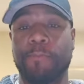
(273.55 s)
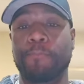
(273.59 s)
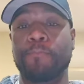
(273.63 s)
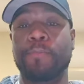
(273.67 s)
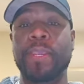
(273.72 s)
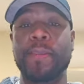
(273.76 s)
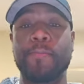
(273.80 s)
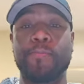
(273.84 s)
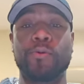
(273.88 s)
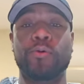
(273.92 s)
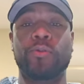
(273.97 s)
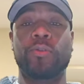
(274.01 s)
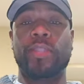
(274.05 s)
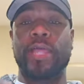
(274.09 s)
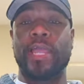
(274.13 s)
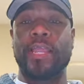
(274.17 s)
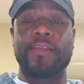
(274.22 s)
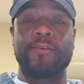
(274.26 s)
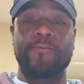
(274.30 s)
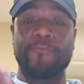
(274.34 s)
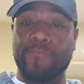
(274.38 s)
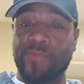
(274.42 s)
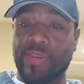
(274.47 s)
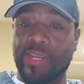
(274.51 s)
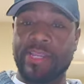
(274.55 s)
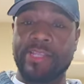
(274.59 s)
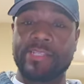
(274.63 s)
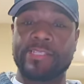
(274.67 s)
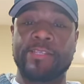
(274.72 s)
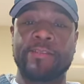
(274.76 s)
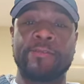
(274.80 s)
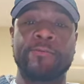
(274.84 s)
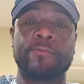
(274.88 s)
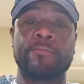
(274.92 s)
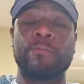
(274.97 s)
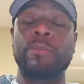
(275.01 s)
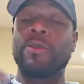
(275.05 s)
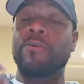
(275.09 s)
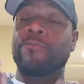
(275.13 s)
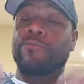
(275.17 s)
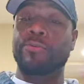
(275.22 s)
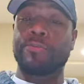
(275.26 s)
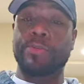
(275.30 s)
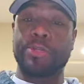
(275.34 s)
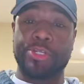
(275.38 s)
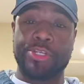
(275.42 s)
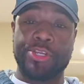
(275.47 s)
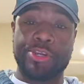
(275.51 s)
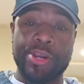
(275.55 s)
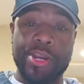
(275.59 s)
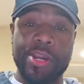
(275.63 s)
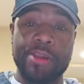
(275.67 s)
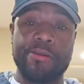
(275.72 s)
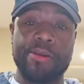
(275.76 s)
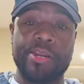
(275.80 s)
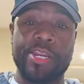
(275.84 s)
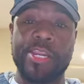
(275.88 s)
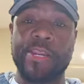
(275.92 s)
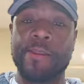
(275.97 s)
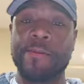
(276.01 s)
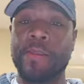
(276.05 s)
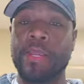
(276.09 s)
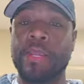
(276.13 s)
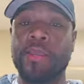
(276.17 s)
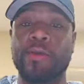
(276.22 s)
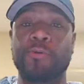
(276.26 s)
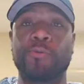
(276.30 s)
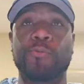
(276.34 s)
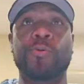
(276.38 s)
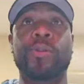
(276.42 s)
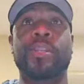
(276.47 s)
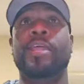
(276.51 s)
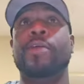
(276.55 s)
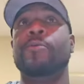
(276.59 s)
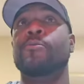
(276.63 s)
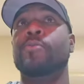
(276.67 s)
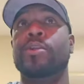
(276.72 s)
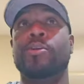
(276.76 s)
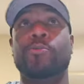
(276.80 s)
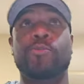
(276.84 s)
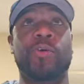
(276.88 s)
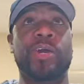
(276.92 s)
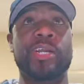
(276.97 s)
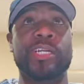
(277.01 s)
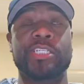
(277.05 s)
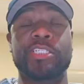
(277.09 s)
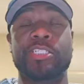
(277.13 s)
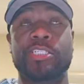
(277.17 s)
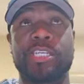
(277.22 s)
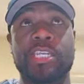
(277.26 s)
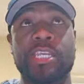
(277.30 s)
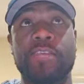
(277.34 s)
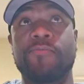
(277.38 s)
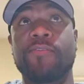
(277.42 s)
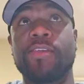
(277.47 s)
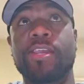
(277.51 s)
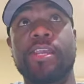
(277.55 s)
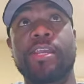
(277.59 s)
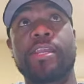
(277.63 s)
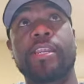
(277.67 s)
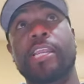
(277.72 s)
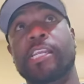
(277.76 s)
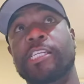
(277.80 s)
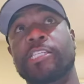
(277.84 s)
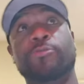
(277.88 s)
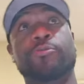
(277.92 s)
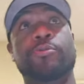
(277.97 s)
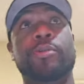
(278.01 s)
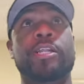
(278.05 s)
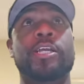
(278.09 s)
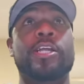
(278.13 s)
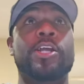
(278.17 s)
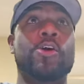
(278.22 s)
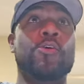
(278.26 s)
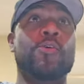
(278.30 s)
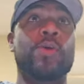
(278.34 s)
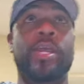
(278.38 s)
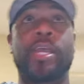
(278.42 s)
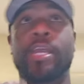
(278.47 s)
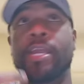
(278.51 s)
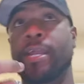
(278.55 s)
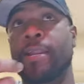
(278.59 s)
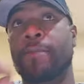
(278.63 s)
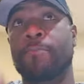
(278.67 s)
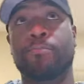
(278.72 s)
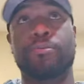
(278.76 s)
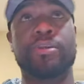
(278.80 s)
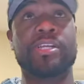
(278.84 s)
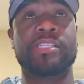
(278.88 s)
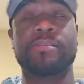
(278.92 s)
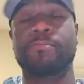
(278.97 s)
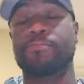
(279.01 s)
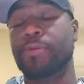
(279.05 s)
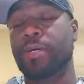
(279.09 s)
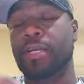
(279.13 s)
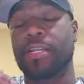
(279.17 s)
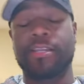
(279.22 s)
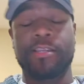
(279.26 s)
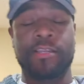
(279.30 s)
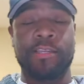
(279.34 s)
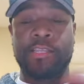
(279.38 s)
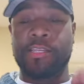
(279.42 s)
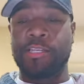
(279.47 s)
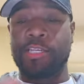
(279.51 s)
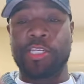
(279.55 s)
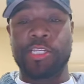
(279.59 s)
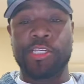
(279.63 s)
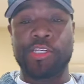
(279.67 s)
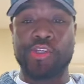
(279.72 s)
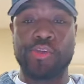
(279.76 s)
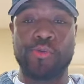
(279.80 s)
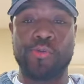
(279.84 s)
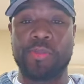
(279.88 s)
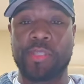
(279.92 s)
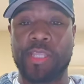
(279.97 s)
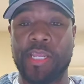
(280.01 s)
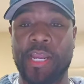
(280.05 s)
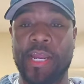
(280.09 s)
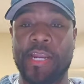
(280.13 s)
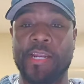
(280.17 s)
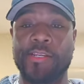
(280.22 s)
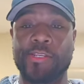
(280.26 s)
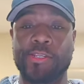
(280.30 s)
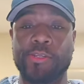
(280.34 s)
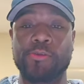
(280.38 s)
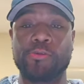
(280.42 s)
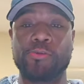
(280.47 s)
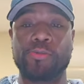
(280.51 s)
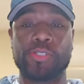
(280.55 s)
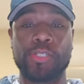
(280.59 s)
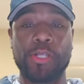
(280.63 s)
And people like convenience and familiarity. When they want to watch TV, they just want to go ahead and press a button and then do what they got to do.